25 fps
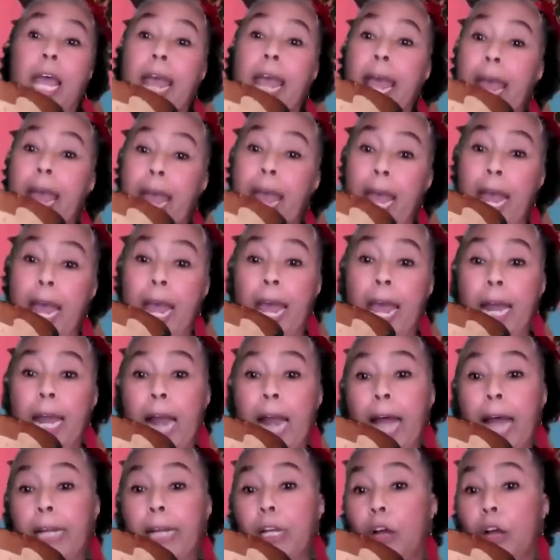And, and, and
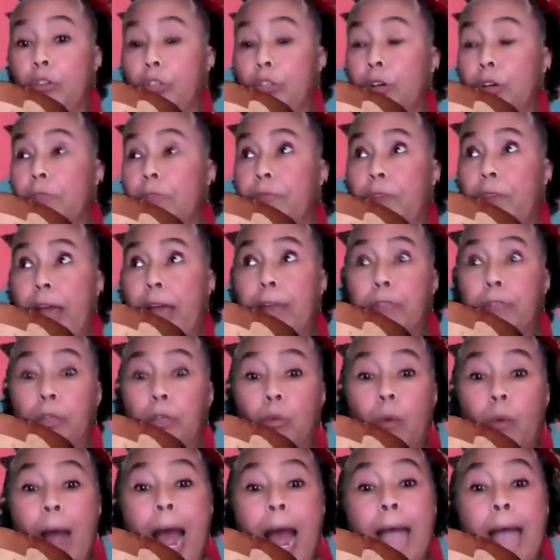I know you're very
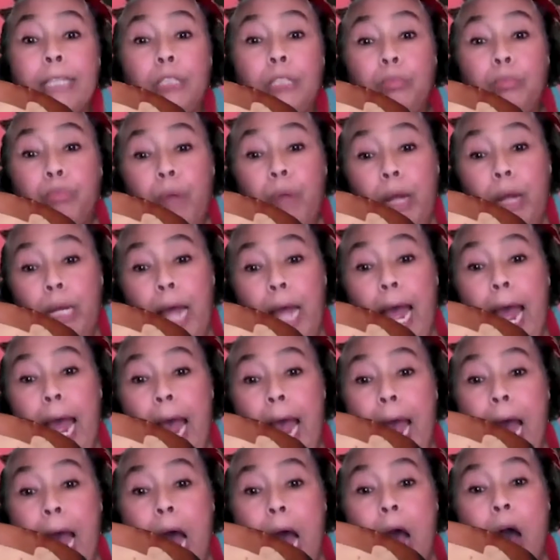wise, Brother
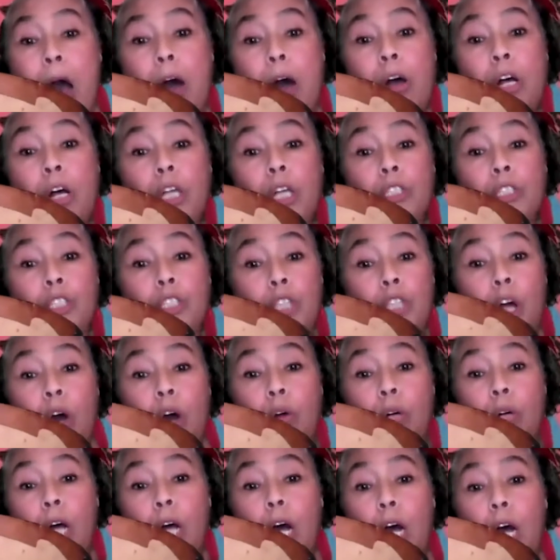Owl, so,
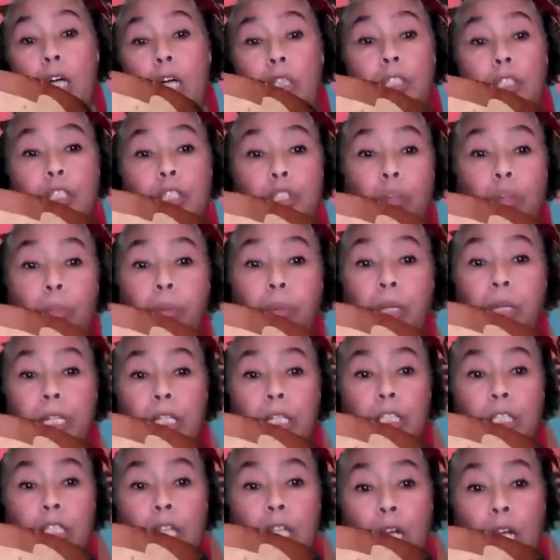uh, could you
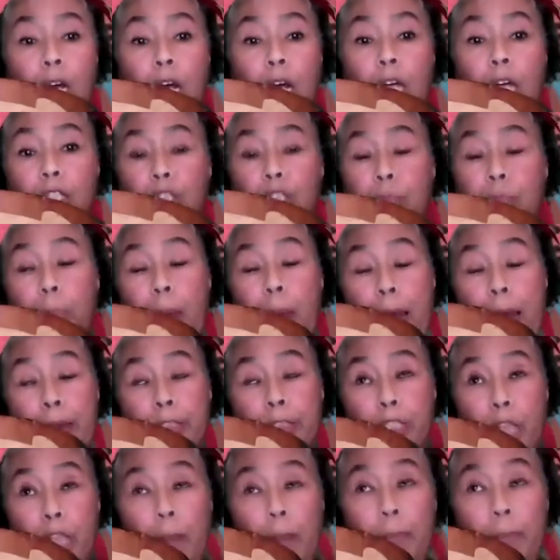please uh, spare
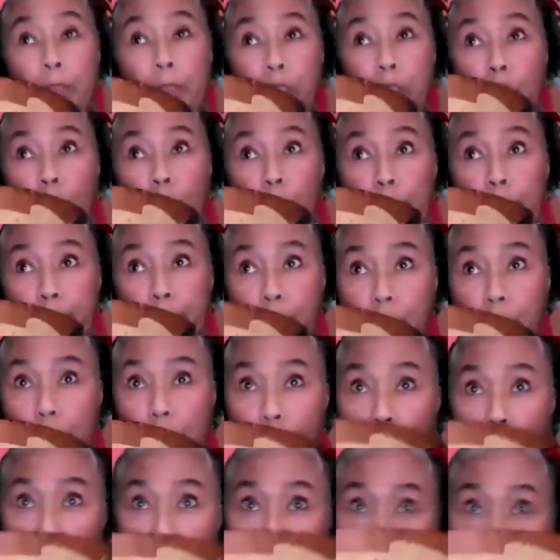some of your wisdom
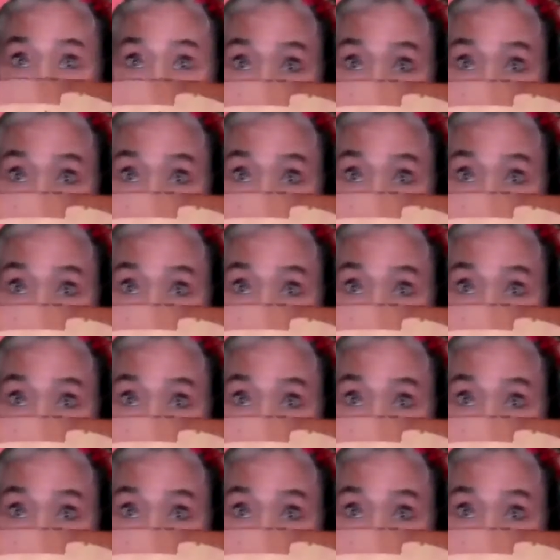with me,